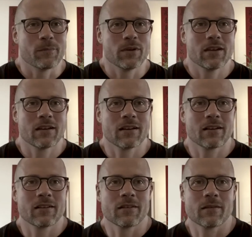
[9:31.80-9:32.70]

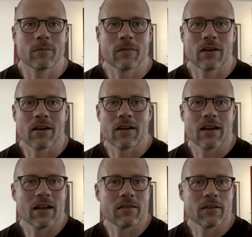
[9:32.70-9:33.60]
being
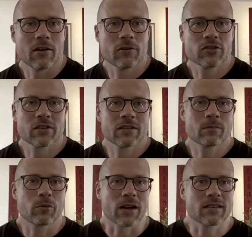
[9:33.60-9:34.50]
at the
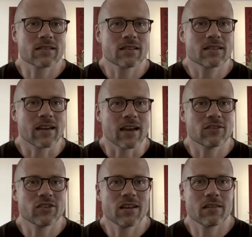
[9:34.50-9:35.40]
ocean, practicing Tai
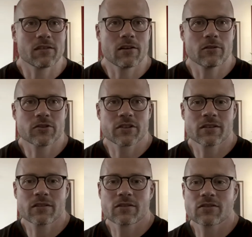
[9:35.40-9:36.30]
Chi at the
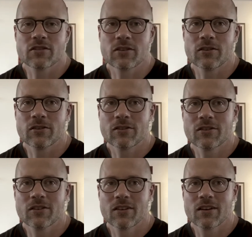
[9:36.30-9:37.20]
ocean. So